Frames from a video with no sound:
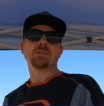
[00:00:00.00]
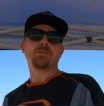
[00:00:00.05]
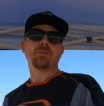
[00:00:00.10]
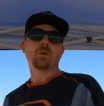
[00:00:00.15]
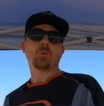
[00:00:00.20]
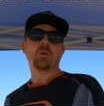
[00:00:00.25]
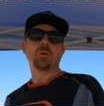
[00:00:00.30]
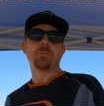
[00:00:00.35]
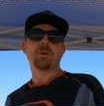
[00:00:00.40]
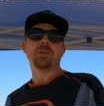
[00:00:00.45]
piece of
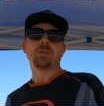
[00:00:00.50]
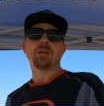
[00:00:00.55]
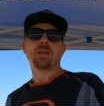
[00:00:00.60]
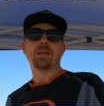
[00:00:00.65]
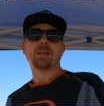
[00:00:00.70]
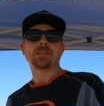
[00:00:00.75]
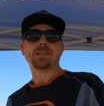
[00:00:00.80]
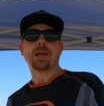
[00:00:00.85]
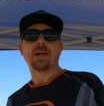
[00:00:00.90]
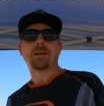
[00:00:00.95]
equipment
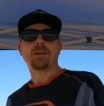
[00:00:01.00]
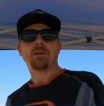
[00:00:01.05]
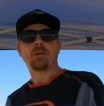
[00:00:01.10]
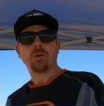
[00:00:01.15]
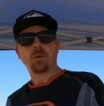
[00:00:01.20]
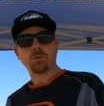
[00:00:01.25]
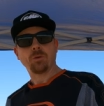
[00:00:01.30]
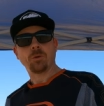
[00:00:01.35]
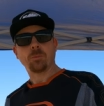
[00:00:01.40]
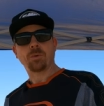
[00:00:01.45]
that has added a
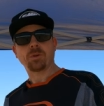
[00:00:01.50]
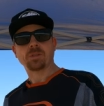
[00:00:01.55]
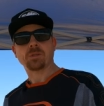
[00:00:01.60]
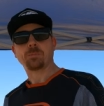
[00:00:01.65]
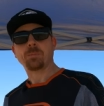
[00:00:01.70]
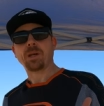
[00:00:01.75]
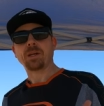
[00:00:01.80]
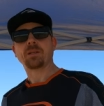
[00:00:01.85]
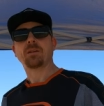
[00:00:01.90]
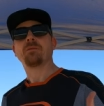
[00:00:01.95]
whole new
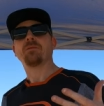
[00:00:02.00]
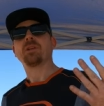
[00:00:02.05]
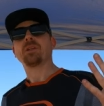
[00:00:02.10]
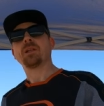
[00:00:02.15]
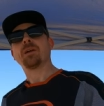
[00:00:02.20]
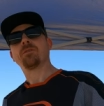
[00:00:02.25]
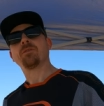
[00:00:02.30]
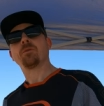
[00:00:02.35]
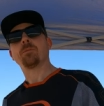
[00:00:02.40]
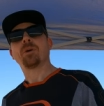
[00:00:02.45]
perspective and
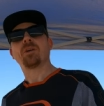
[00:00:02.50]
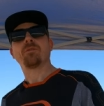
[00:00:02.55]
level